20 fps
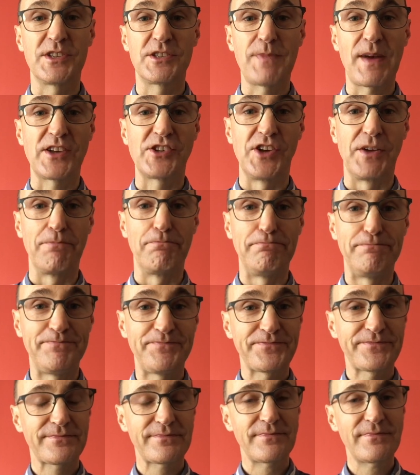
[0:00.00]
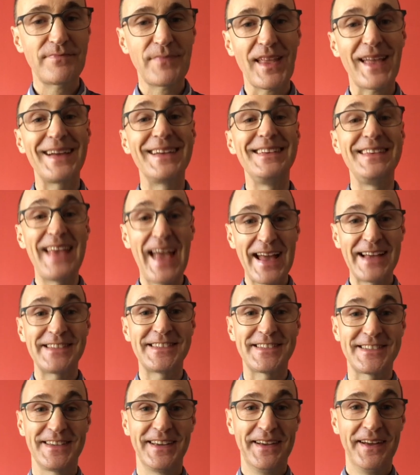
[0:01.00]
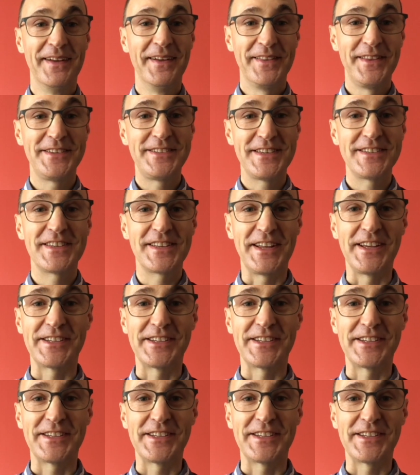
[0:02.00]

smashing. Yes, this is an